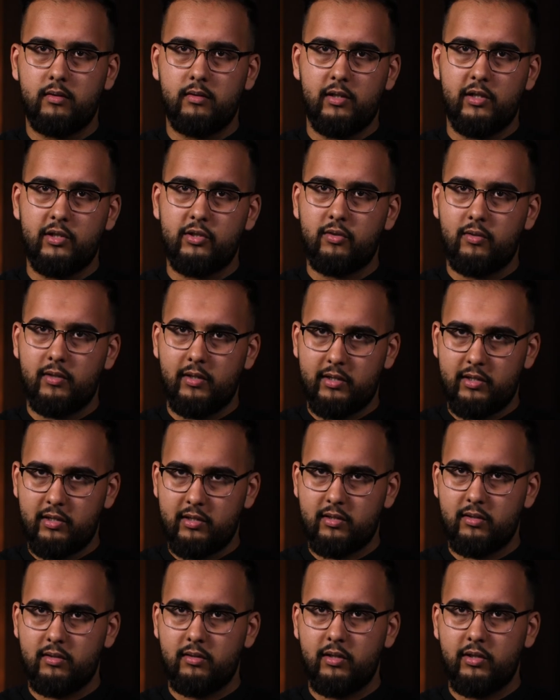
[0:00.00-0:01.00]
Literally,
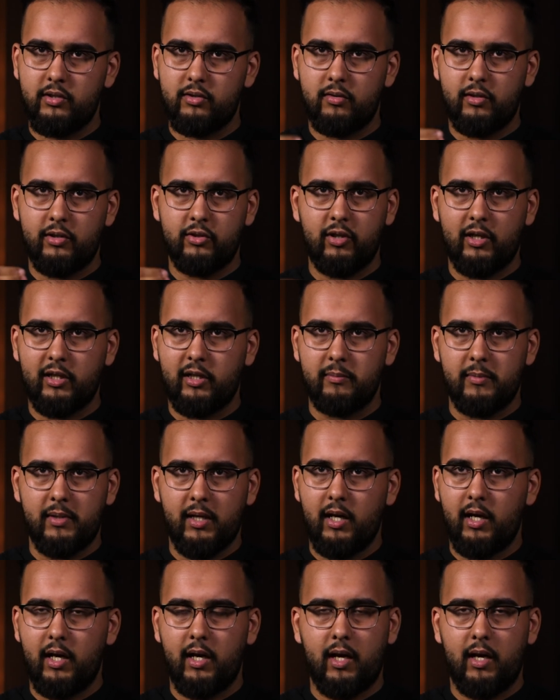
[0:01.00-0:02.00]
just literally dragging me.
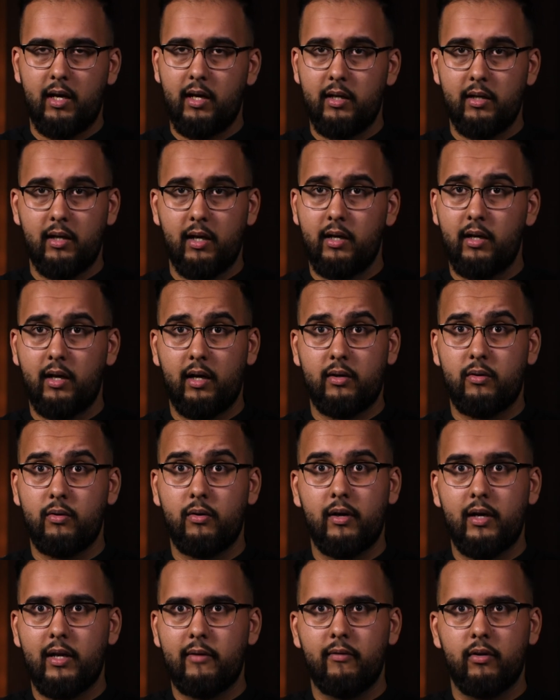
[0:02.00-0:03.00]
I, I, I
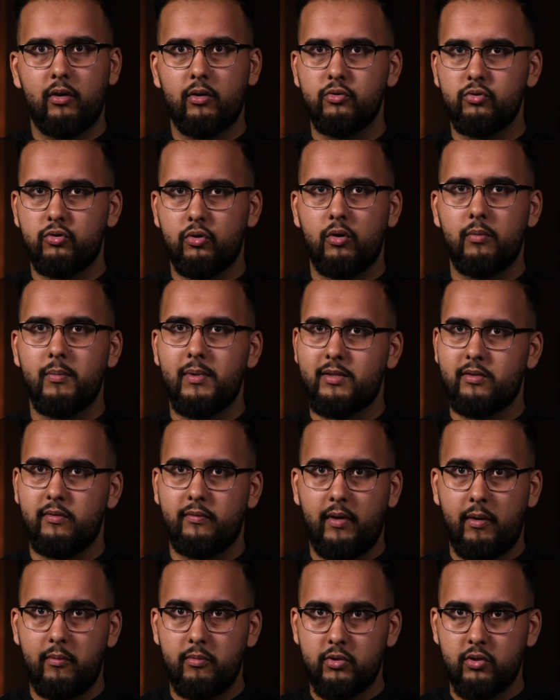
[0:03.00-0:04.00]
couldn't even control
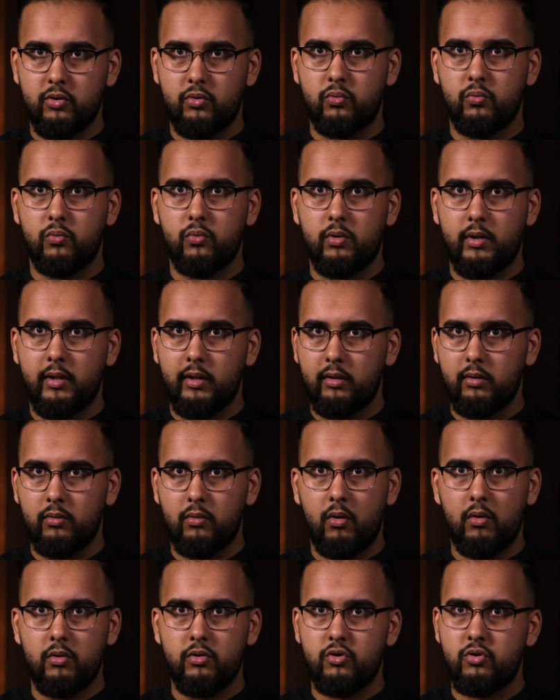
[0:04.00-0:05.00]
myself. I was just walking
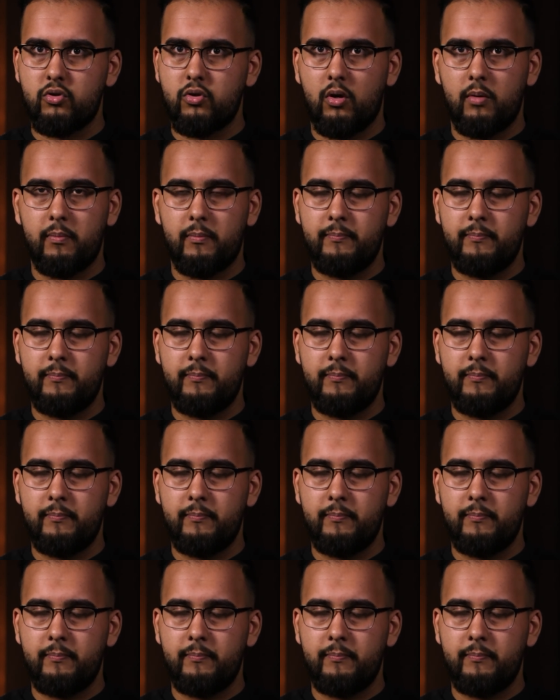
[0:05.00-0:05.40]
non-stop.